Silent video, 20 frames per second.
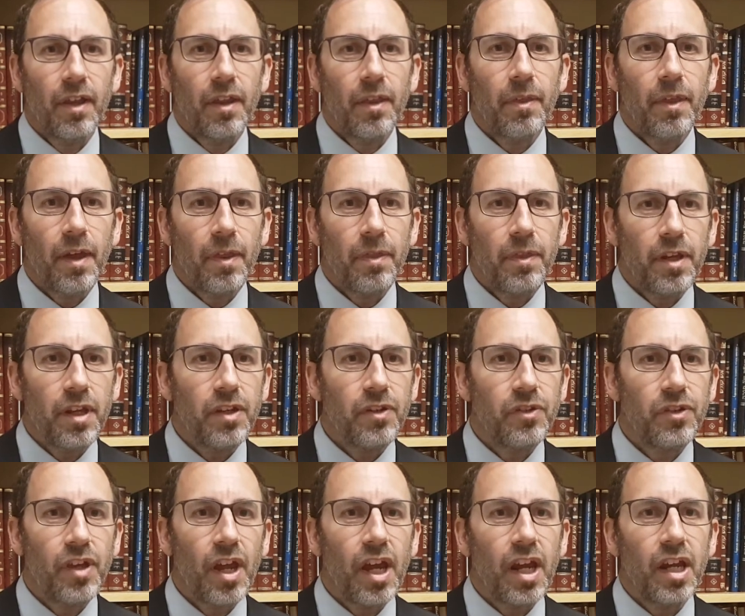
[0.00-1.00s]
that these
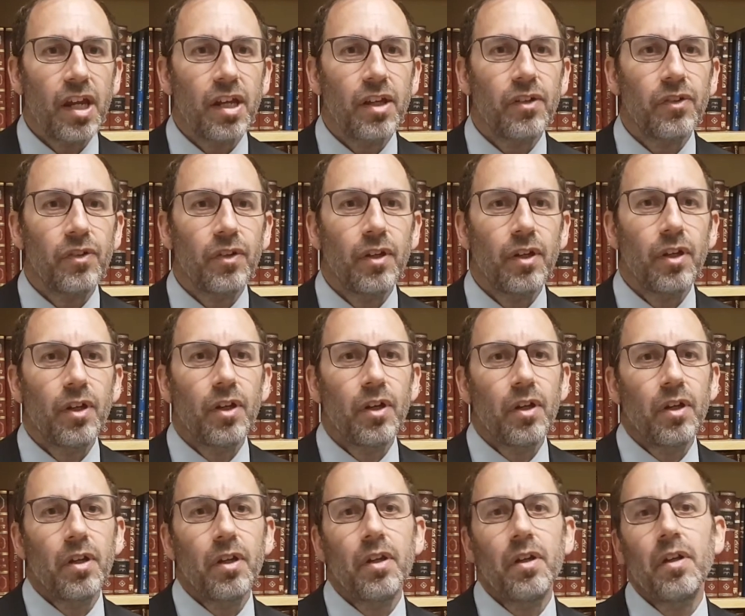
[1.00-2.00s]
days
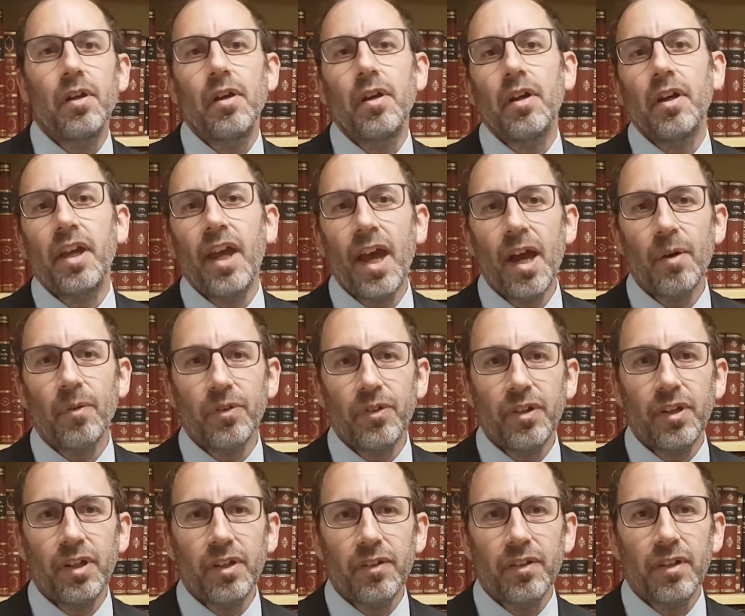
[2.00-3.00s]

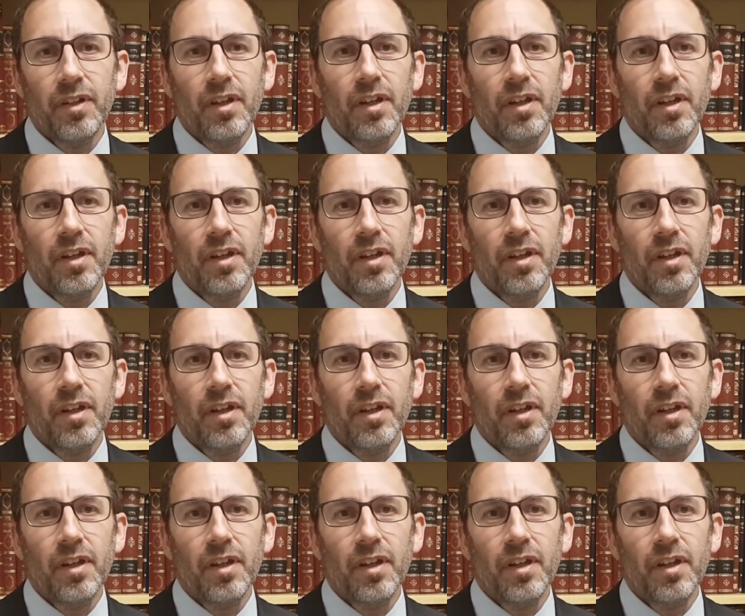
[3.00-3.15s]
counted,